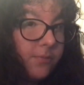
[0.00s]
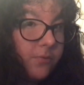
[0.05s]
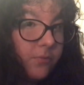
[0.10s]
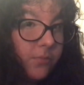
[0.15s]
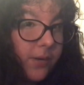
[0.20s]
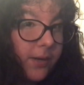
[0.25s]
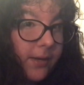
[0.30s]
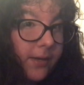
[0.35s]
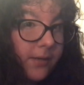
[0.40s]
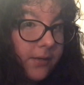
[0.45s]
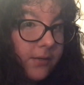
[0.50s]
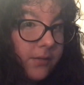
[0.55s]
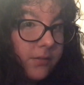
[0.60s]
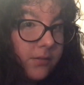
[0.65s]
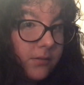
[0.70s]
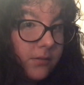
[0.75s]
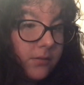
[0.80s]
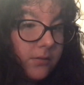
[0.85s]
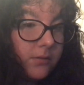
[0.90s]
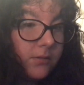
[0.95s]
of way
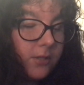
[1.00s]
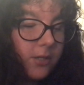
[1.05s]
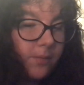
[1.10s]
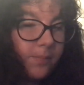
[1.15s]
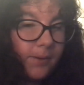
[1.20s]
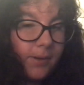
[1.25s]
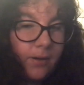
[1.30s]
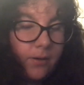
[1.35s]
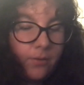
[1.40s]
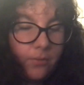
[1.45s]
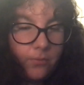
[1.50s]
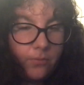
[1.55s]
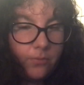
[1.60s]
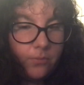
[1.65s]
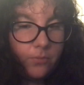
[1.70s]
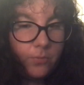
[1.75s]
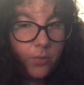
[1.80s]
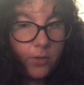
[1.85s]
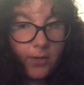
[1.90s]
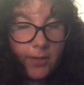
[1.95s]
about
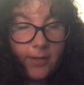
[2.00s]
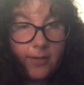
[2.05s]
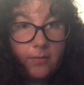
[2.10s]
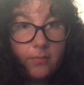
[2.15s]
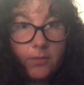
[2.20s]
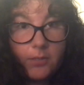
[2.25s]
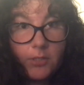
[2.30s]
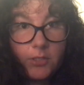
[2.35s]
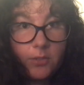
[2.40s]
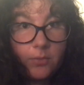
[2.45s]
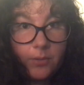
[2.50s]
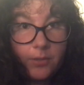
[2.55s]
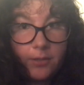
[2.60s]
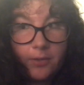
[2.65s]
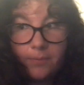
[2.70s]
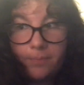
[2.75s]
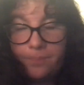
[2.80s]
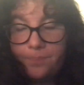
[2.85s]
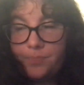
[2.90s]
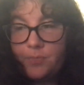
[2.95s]
what I had been
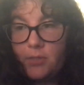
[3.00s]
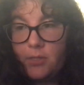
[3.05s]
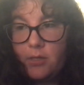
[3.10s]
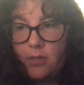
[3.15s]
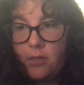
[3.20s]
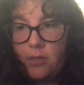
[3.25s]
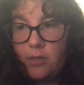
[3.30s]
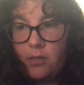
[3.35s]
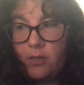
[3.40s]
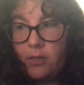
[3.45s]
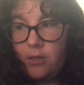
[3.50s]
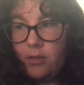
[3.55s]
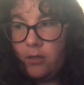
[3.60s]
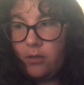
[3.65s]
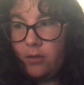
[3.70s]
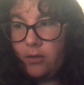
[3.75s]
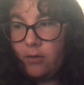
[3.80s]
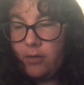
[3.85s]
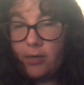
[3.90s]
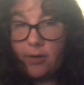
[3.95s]
doing.
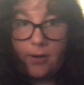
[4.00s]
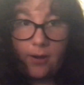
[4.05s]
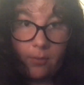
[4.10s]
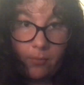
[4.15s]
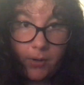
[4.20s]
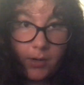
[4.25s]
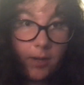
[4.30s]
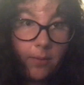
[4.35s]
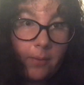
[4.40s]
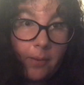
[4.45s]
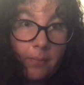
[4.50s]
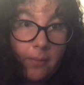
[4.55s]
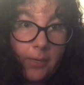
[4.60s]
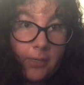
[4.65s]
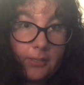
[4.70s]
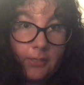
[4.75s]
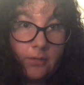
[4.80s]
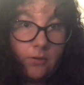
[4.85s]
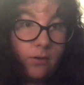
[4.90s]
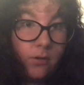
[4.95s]
Now, when I met
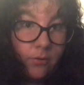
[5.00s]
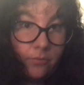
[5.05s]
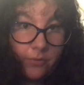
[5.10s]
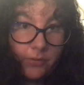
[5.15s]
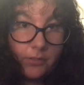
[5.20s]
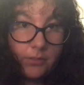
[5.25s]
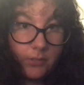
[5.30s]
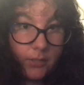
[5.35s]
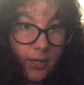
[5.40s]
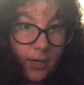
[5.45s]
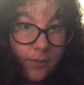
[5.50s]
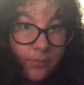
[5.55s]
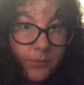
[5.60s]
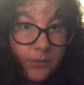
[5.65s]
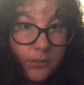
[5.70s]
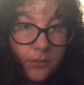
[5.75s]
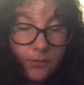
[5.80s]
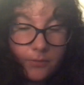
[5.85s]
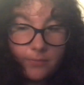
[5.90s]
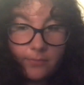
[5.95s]
Mikey, all of this
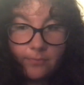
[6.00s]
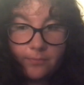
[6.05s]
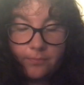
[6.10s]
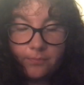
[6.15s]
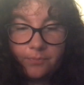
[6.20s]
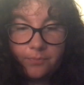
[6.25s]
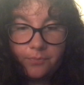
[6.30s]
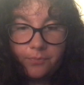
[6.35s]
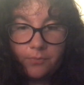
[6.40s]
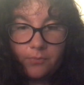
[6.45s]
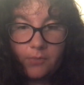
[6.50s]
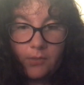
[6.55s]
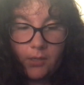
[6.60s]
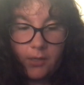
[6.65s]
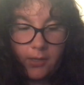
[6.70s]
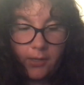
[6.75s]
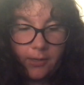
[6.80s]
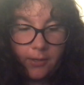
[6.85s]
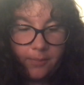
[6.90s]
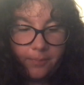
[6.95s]
stopped.
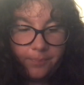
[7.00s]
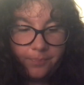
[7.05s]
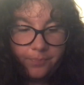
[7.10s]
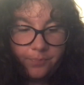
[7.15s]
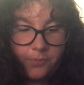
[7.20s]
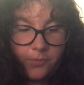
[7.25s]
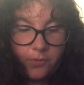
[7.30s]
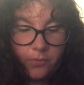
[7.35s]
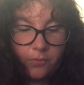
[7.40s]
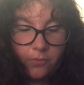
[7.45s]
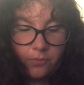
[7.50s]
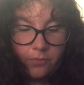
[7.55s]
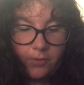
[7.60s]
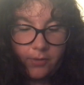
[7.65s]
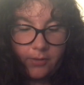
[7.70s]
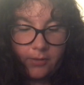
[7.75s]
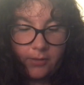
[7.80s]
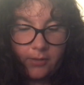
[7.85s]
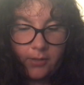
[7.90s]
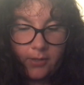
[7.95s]
I
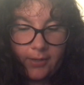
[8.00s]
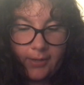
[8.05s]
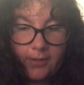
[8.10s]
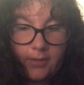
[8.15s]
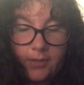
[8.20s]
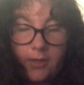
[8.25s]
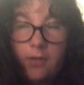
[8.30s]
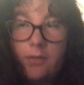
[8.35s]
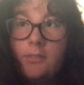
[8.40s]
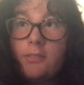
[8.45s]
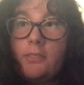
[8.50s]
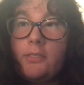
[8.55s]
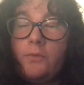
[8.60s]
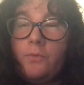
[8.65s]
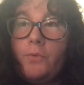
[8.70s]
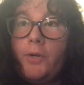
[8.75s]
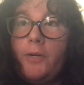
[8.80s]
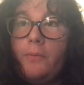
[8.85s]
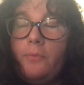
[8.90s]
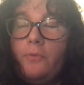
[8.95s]
honestly,
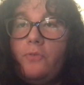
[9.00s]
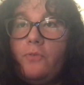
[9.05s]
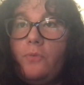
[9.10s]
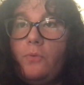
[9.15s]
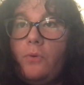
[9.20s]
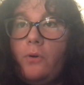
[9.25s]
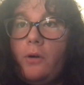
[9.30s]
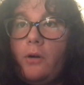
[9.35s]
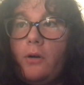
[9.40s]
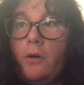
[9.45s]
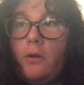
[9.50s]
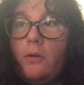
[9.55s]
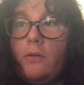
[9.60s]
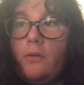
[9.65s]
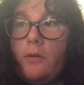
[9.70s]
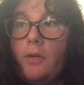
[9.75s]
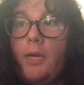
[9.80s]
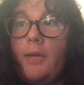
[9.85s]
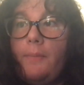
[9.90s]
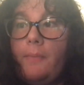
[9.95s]
right before
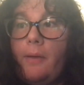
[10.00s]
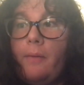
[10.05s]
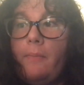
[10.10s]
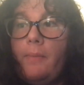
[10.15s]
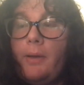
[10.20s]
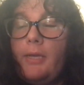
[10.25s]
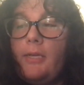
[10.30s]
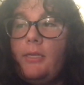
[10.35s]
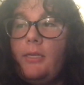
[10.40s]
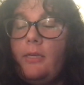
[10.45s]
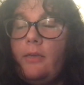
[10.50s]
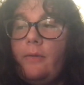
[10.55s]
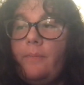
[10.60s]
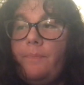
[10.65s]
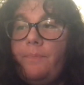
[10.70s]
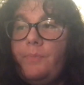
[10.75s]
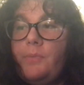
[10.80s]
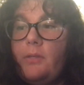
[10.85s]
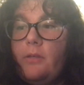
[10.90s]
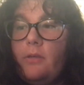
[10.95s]
I met Mikey,
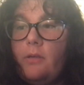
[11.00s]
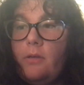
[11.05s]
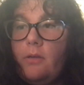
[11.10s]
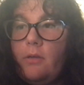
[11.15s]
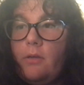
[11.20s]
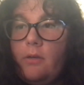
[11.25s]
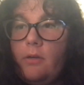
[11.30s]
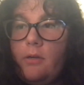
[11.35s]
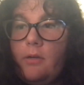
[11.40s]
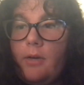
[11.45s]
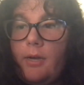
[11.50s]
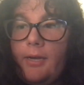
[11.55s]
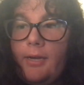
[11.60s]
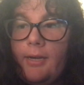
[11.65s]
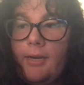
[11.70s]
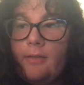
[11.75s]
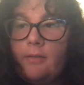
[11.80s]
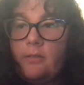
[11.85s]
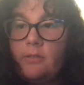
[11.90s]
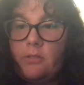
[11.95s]
I
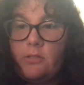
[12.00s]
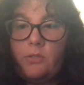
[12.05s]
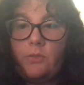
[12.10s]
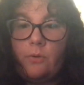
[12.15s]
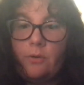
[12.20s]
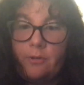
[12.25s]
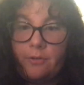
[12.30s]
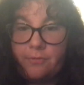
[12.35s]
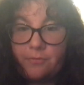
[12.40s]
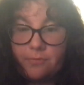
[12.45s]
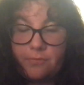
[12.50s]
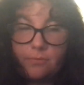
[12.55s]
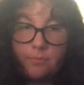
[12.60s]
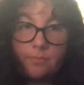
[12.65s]
had this sort of